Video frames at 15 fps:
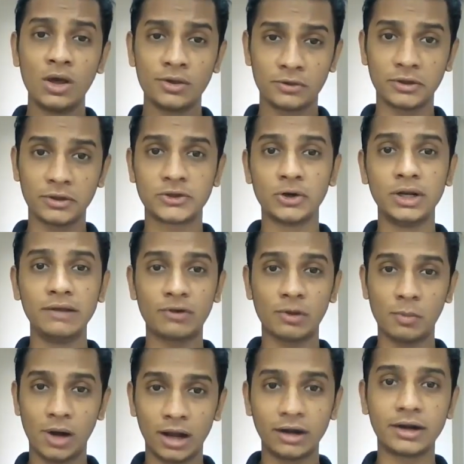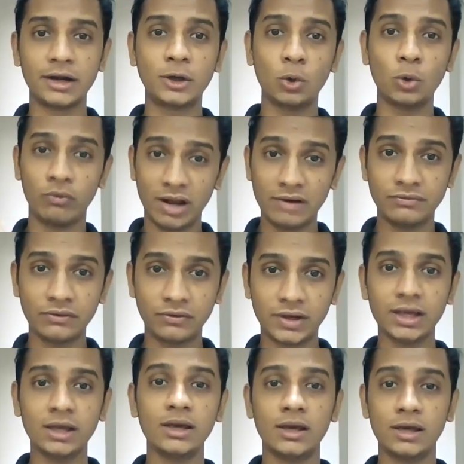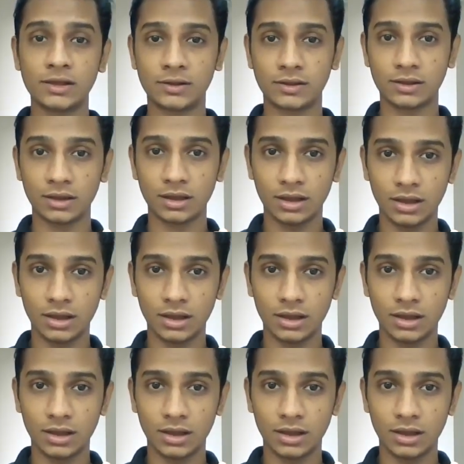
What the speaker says: so the journey from 100 to 150 is